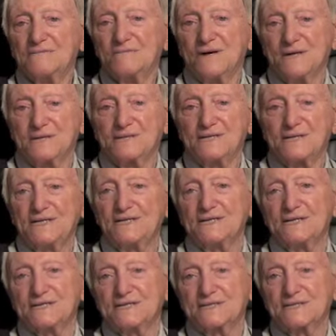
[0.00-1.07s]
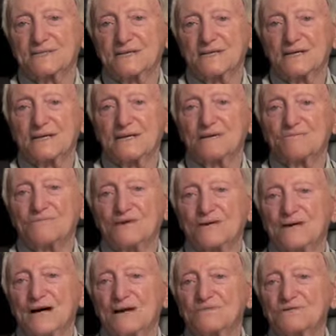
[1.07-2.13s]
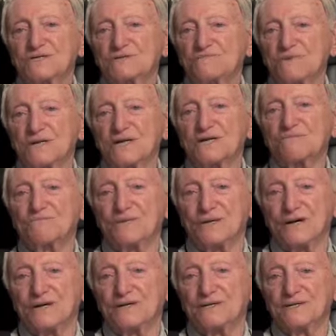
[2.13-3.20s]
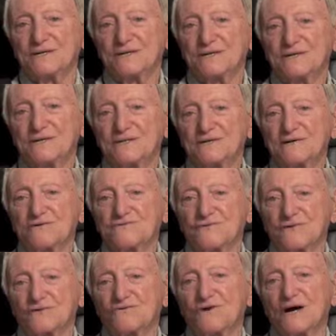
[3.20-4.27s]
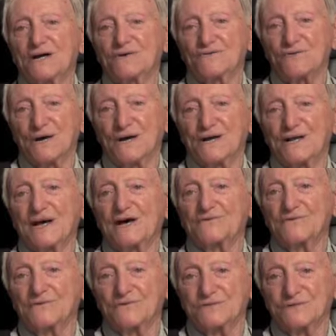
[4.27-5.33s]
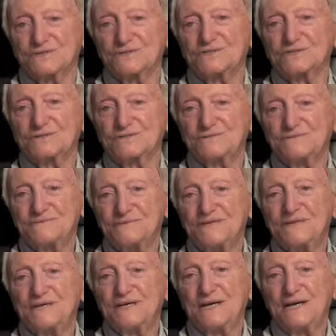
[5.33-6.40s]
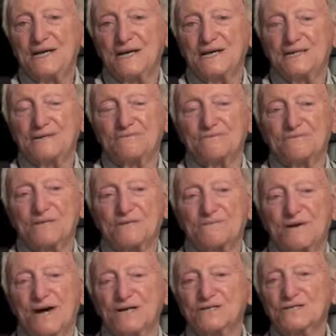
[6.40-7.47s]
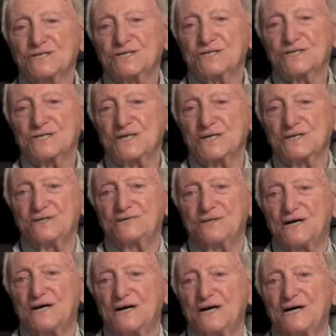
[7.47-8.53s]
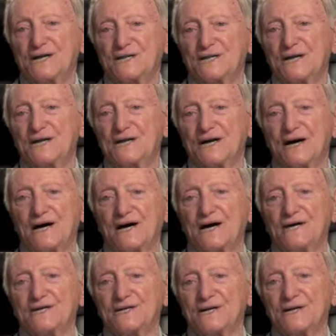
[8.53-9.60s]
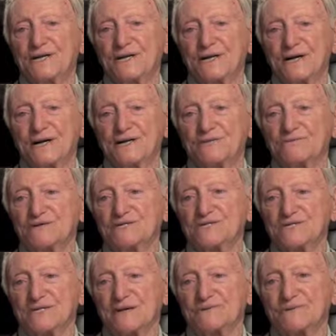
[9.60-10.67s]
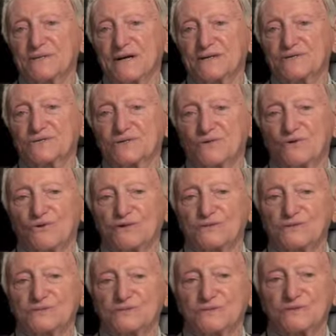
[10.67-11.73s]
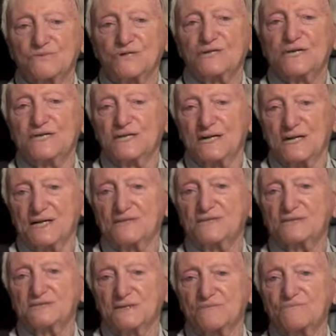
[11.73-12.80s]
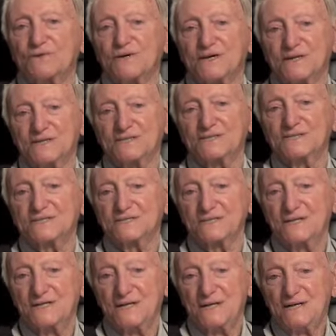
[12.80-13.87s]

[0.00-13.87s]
But he didn't. But I was spitting blood for quite a while afterwards. And the march continued on and on and on, and we slept outdoors. We did get into some barns.